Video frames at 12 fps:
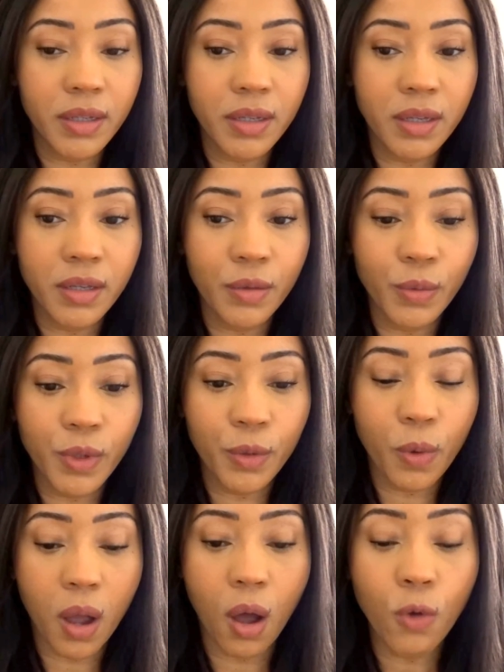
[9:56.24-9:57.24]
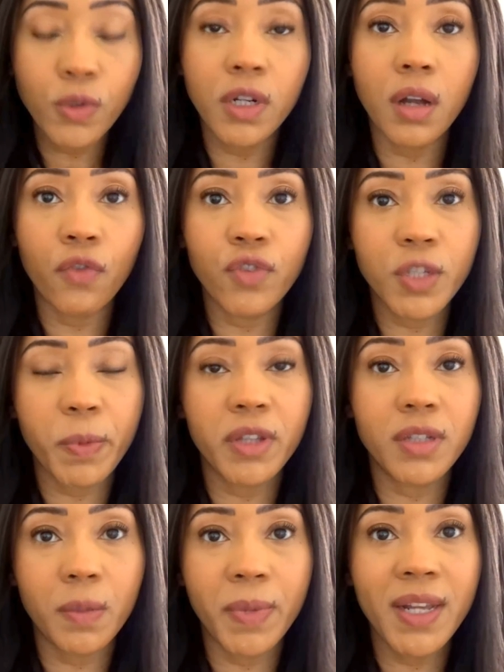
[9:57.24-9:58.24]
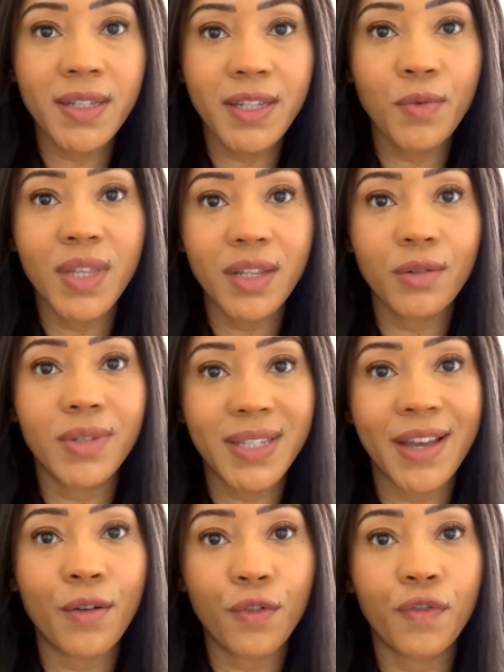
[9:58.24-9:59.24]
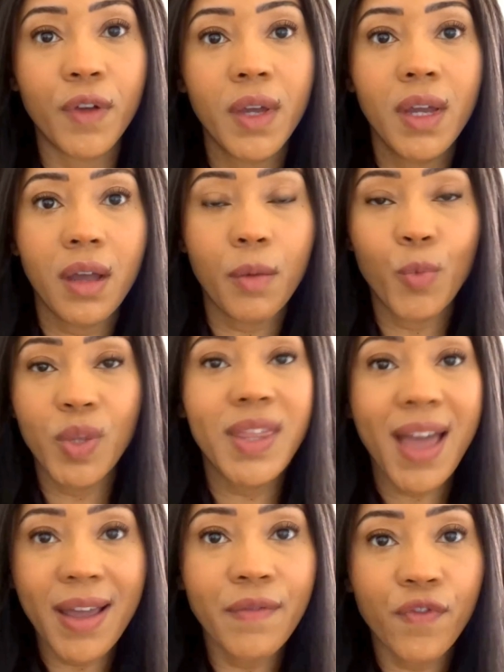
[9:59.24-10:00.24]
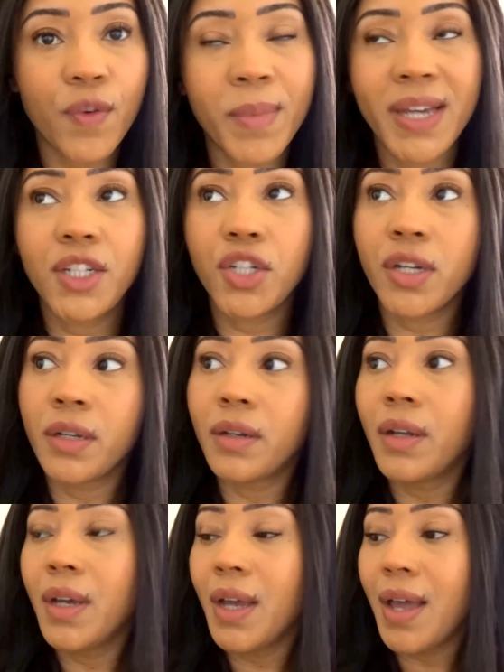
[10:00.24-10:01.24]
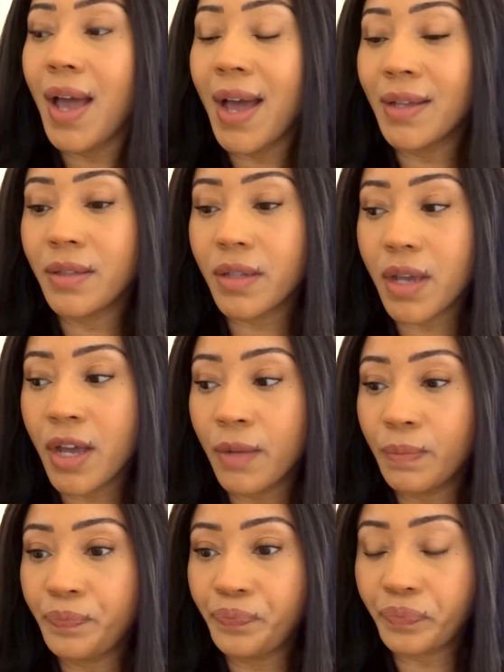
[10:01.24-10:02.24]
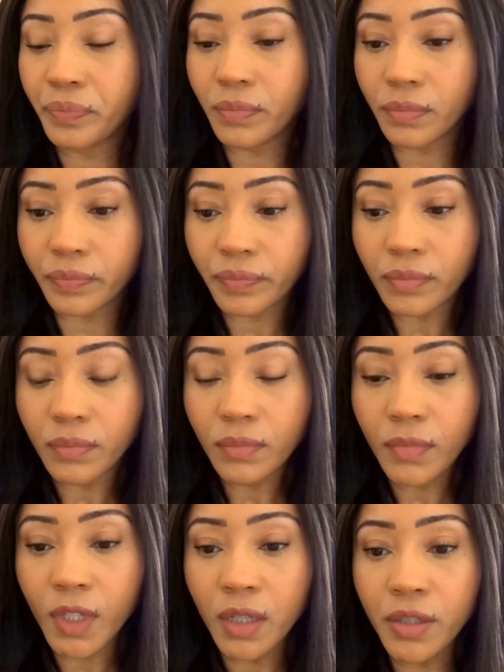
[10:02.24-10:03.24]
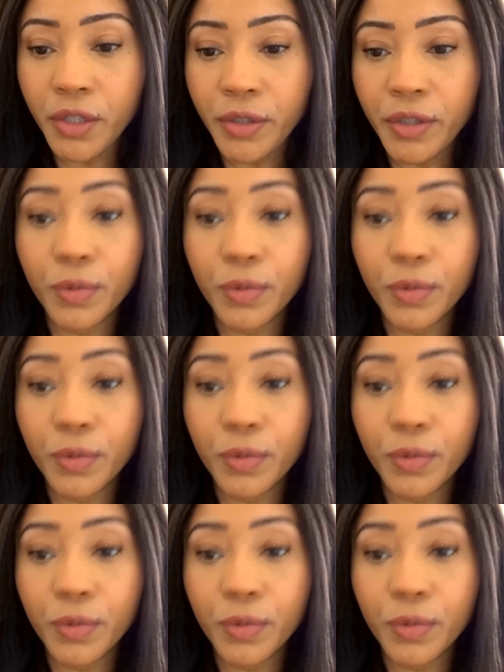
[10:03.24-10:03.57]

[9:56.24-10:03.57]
you hold a lot of responsibility within yourself with that information, and you're